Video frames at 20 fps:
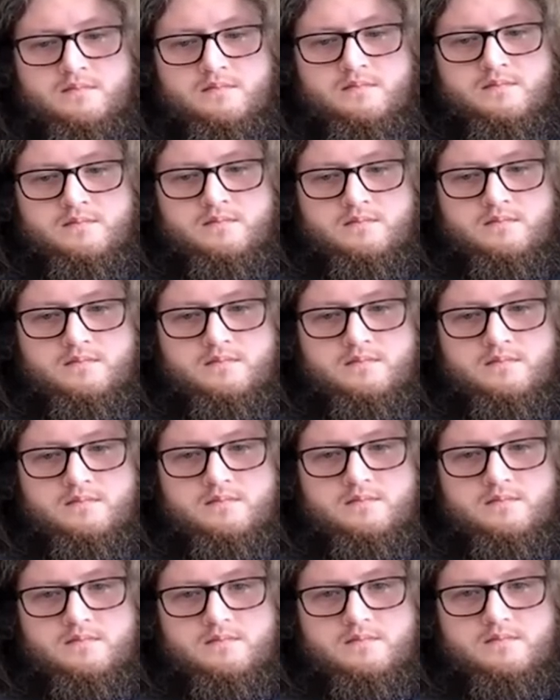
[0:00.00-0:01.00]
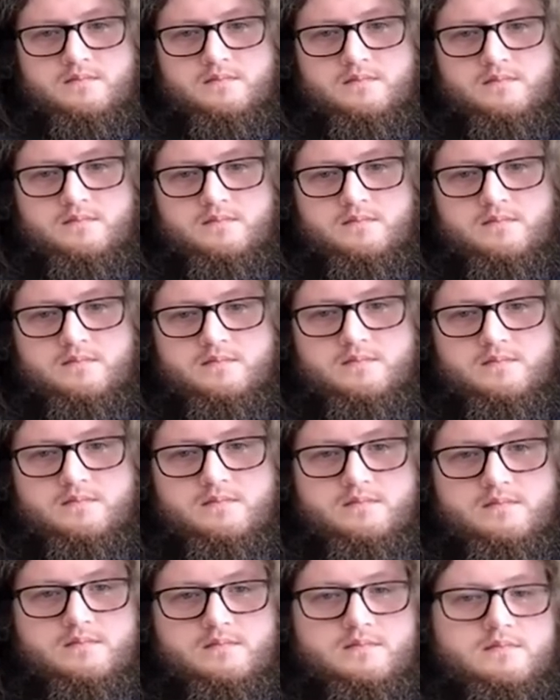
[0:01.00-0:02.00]

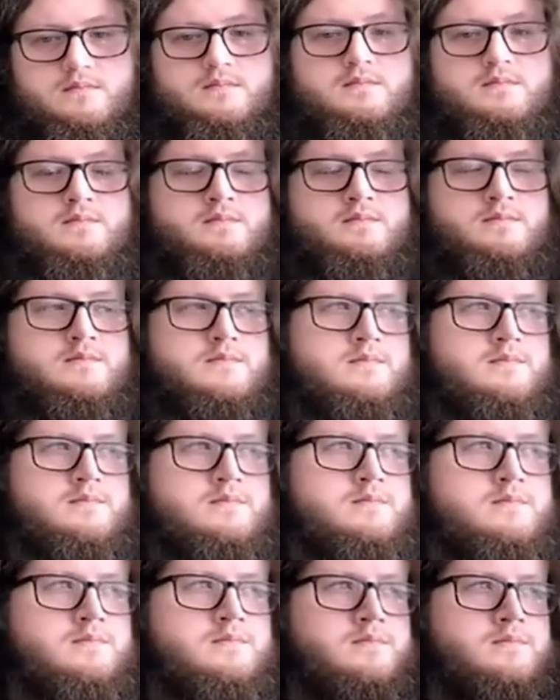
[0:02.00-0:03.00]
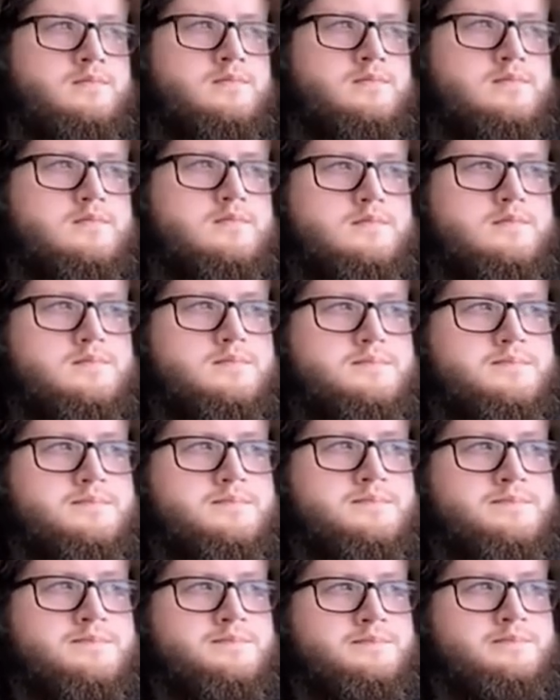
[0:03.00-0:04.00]

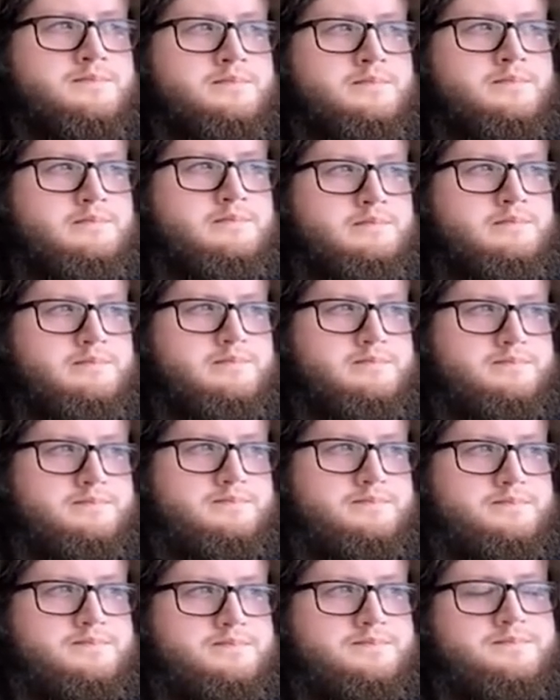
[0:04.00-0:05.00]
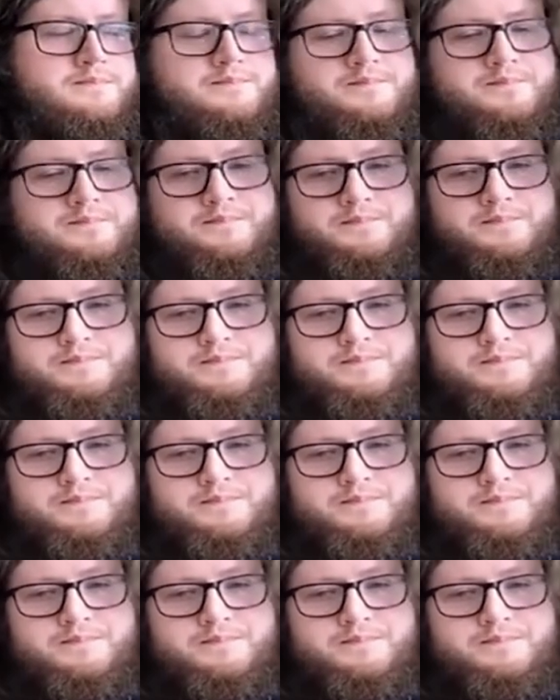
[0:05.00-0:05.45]
No words are spoken by the person on screen.